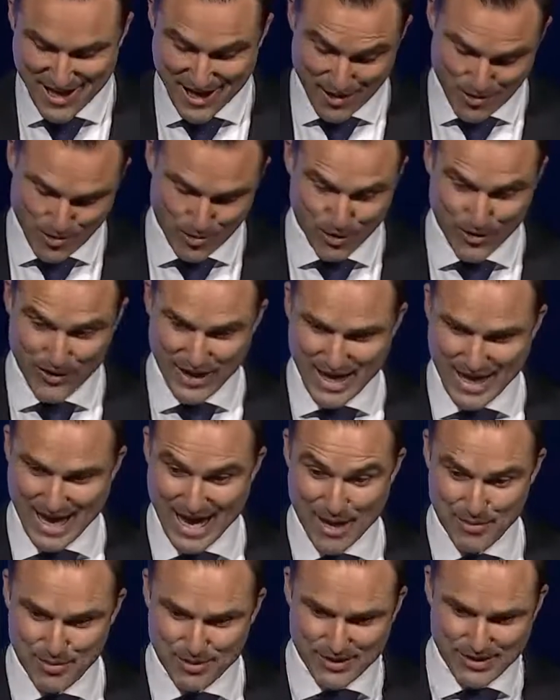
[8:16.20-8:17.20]
all of that
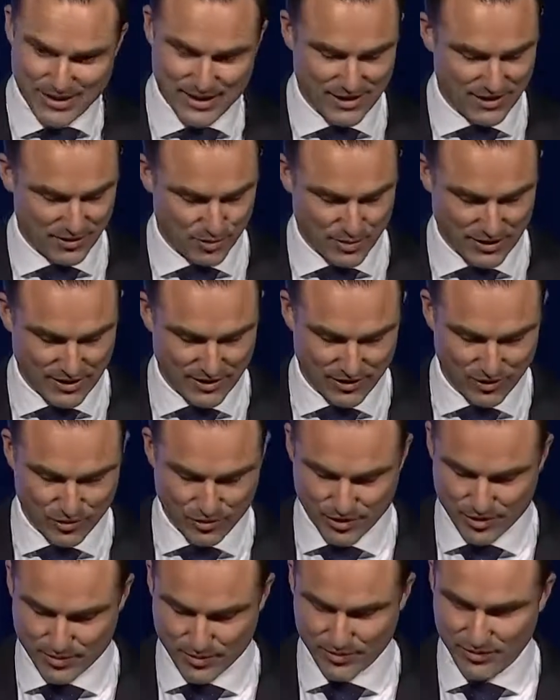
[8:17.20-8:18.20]
happen, and it's been an
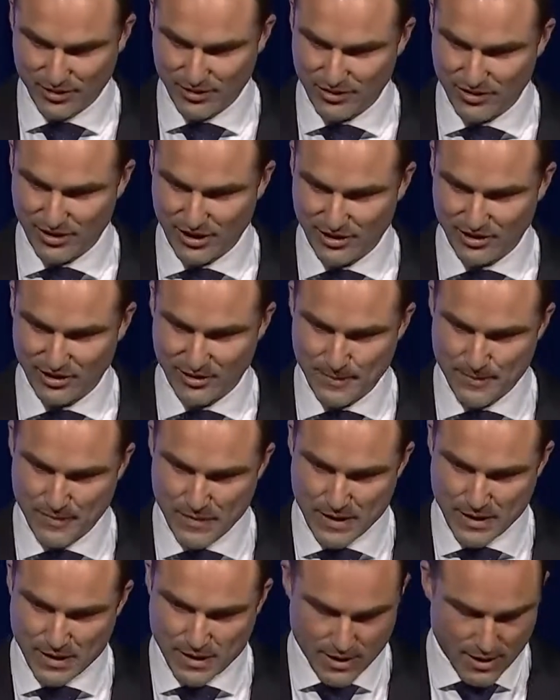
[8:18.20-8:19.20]
incredible success.
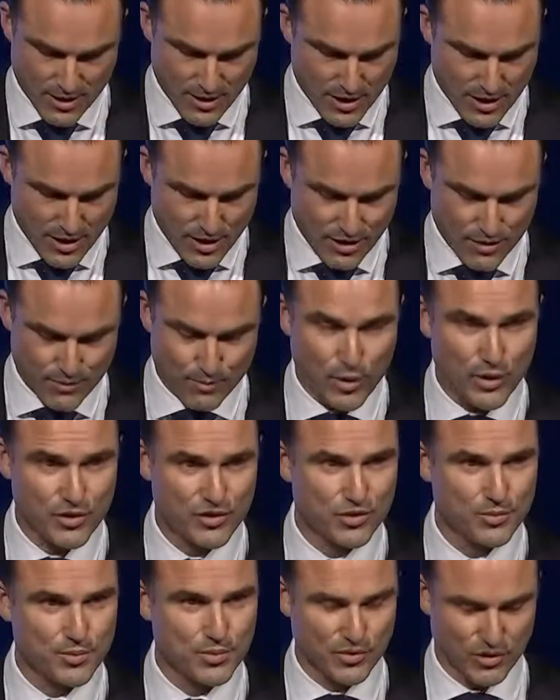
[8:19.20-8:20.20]

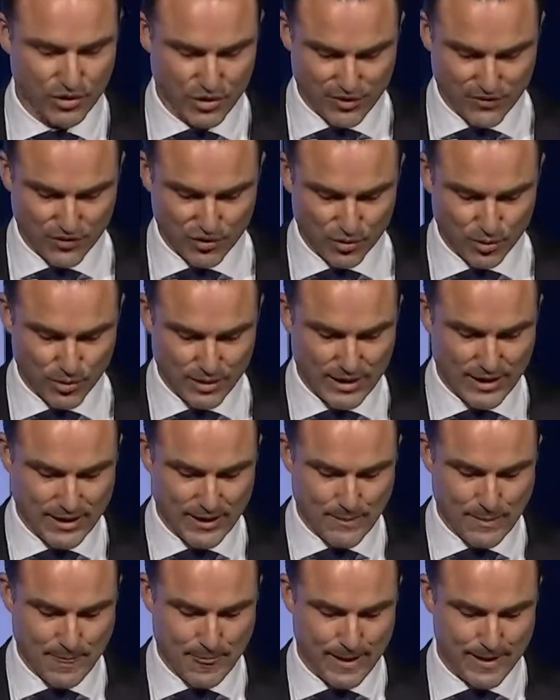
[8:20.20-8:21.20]
Compostable serviceware.
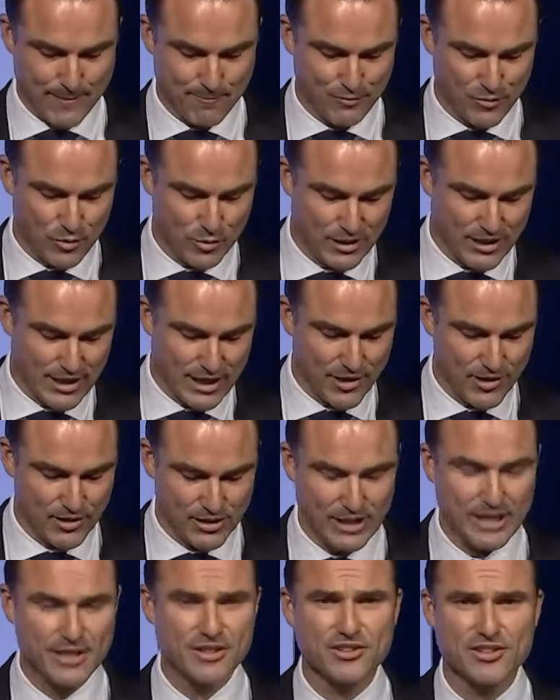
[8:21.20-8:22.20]
We're currently
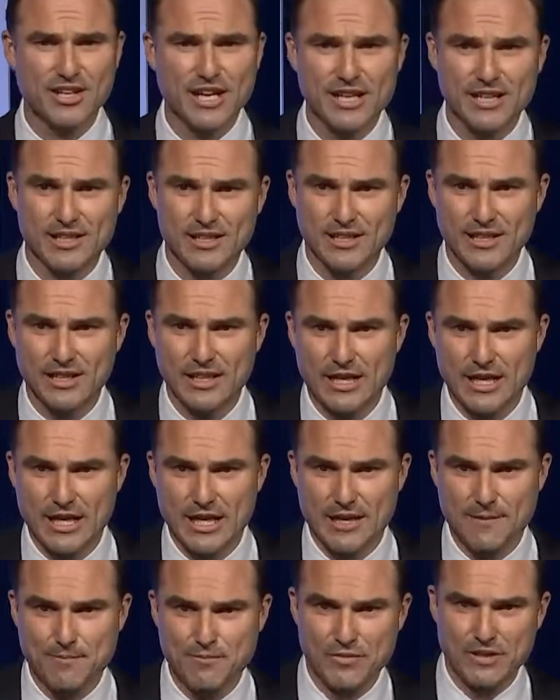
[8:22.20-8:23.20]
undertaking
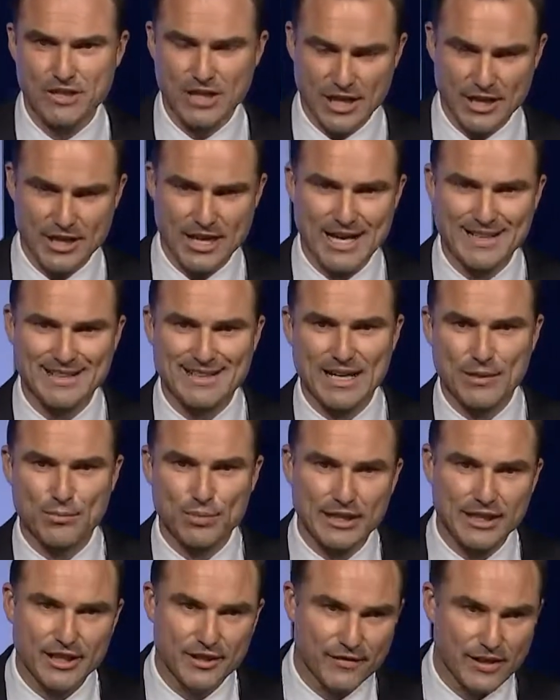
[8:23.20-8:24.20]
a
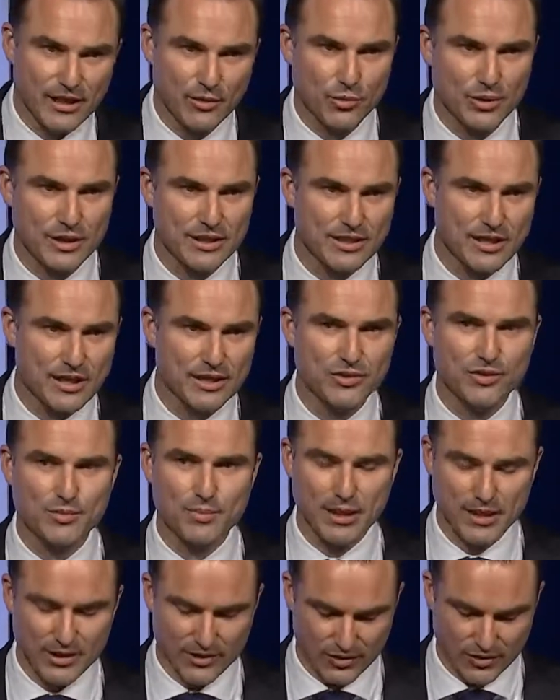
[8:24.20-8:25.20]
doubling of our retail
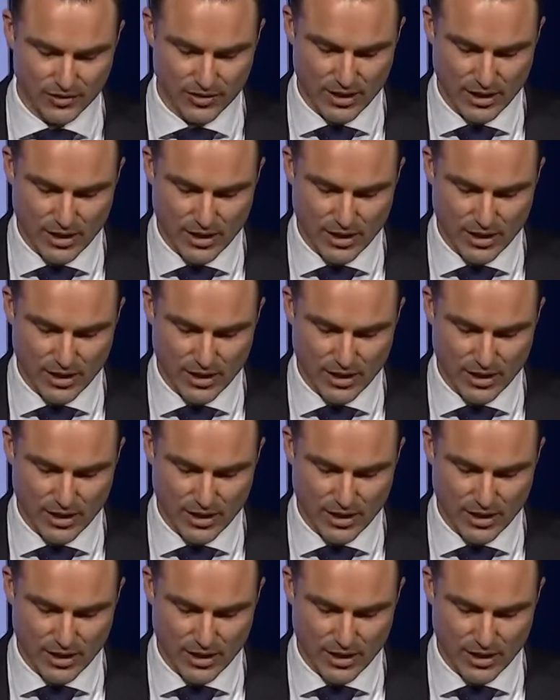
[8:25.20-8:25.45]
space